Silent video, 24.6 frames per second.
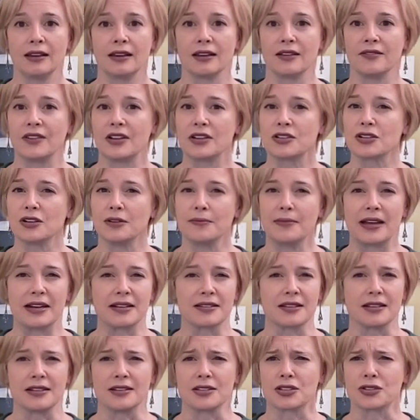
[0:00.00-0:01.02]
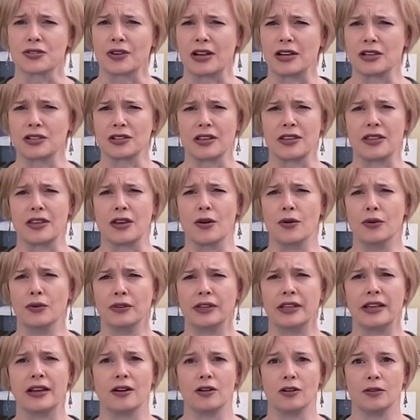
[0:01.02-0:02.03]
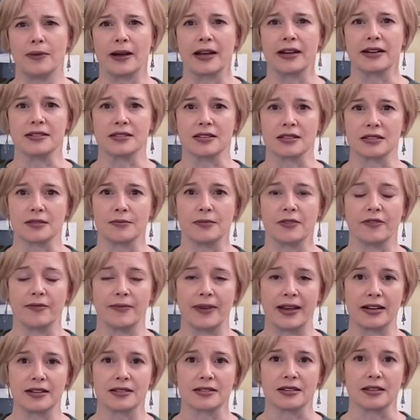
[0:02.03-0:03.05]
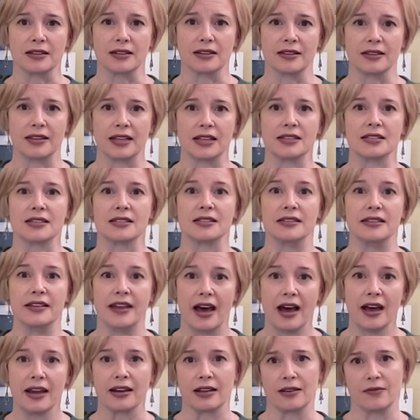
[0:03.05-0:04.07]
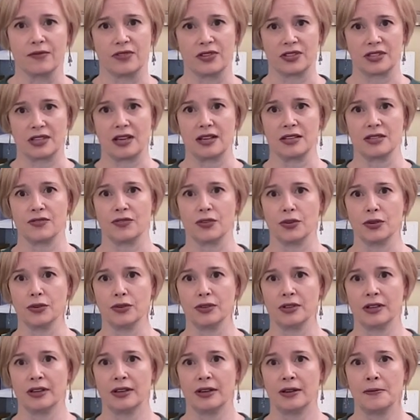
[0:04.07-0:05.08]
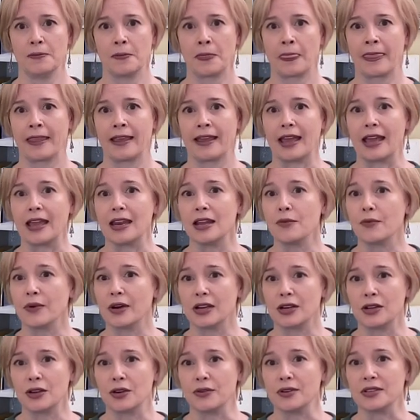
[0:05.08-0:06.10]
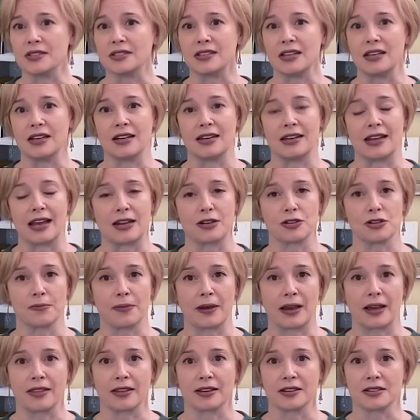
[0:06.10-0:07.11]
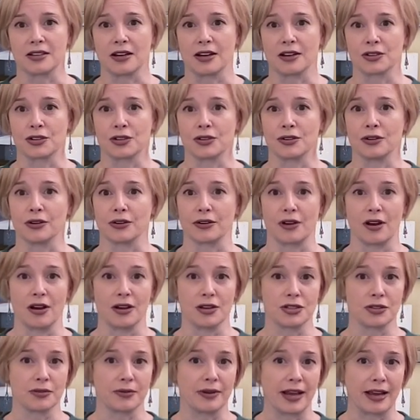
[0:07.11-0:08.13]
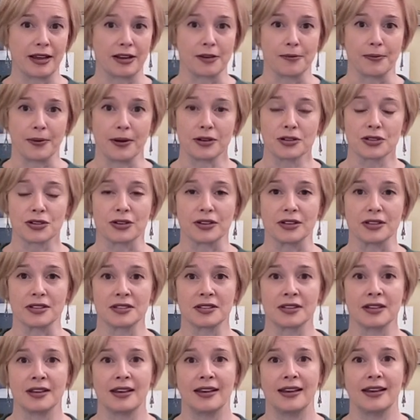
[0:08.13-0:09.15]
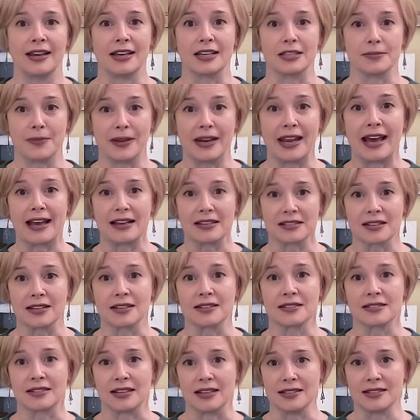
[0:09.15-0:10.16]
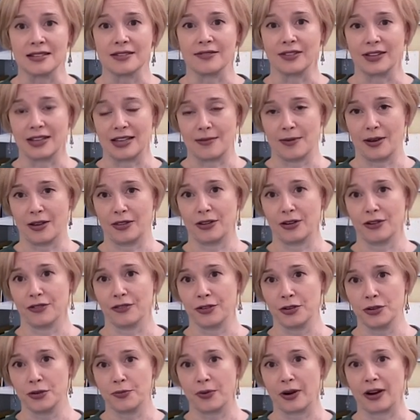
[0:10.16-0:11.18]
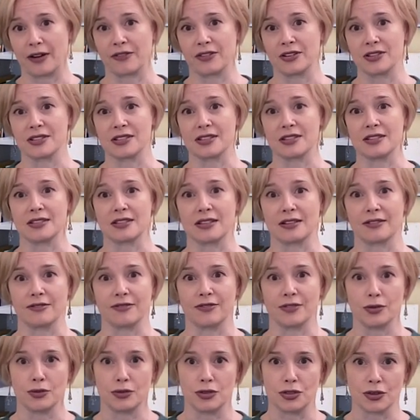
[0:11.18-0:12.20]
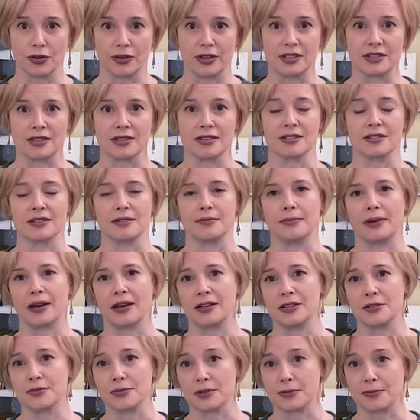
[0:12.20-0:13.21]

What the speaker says: Conventional medicine is strangely the only whole body system of medicine that does not emphasize food. Anyone who has seen a naturopathic doctor or gone to an acupuncturist has been asked extensively about their food preferences and food choices and body's